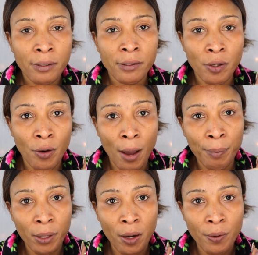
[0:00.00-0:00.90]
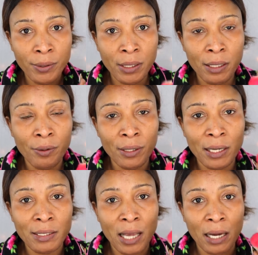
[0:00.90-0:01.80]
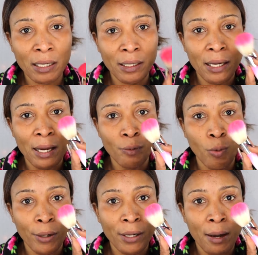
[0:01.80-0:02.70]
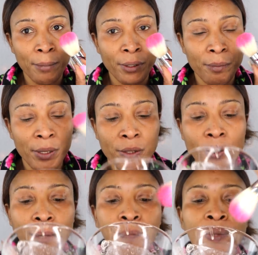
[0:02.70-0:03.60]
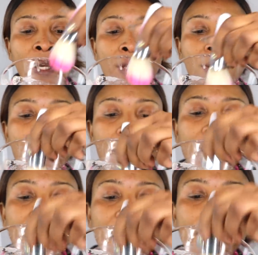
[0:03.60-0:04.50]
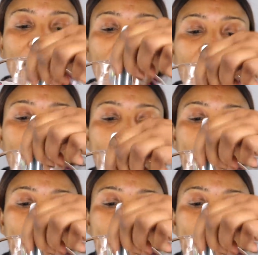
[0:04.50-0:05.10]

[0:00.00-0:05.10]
So up close and look exactly at what I'm gonna be doing. So I'm gonna dip in,